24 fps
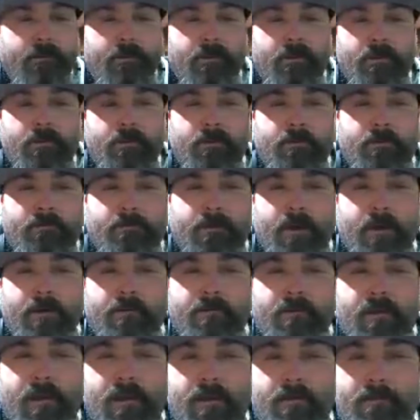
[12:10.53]
If I
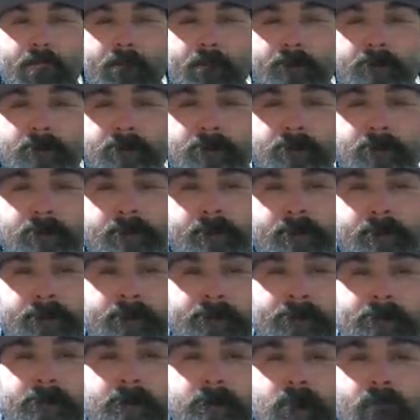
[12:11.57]
have time,
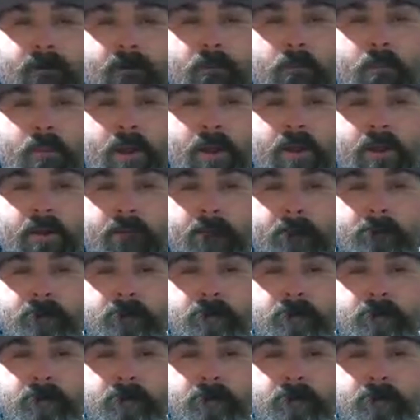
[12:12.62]
I'll make it.